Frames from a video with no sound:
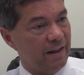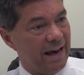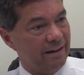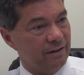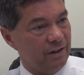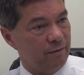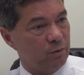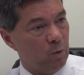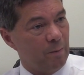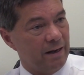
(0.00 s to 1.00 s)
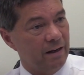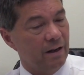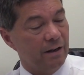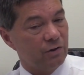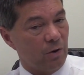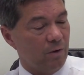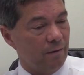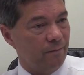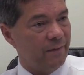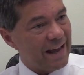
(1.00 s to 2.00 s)
that? Does it give us more money? So...
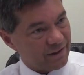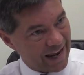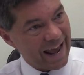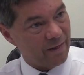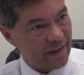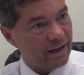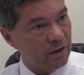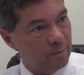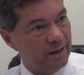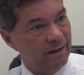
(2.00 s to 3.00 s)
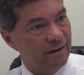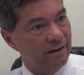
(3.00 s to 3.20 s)
that's how they're going to be